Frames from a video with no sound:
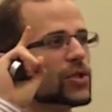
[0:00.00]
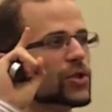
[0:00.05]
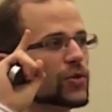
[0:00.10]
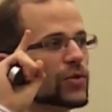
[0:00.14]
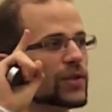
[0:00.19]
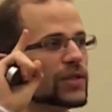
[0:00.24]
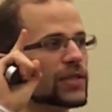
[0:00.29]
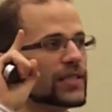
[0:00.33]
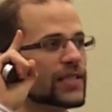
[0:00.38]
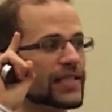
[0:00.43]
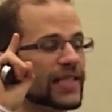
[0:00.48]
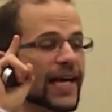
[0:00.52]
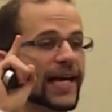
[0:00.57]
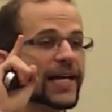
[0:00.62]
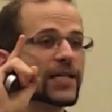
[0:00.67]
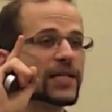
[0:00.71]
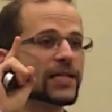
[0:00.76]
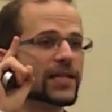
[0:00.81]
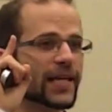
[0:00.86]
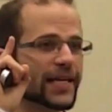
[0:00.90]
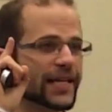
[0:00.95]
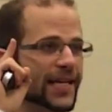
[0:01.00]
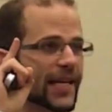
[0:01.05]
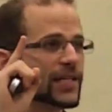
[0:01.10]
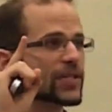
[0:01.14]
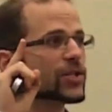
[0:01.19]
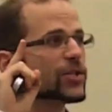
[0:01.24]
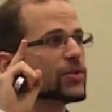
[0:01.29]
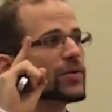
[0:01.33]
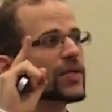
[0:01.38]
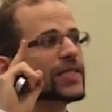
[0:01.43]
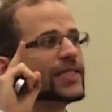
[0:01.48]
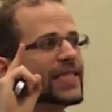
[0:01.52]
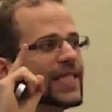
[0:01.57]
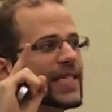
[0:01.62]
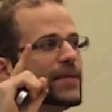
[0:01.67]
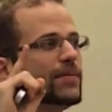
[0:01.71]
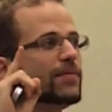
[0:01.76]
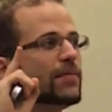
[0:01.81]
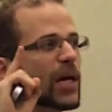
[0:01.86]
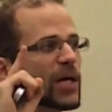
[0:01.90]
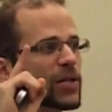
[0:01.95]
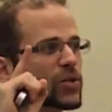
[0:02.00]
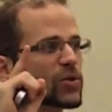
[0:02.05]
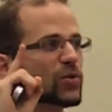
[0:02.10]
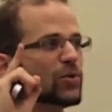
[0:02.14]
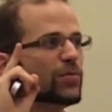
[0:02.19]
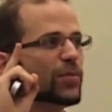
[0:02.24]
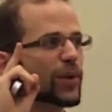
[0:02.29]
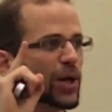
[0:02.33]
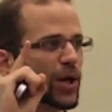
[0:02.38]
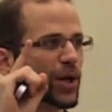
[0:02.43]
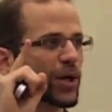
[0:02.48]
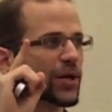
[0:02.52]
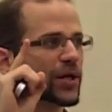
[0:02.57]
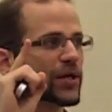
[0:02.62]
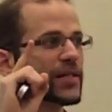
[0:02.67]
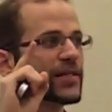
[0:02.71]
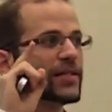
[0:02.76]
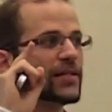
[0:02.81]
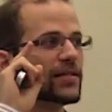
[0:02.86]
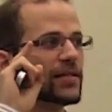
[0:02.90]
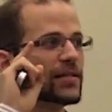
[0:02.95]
that gets you a deep muscle burn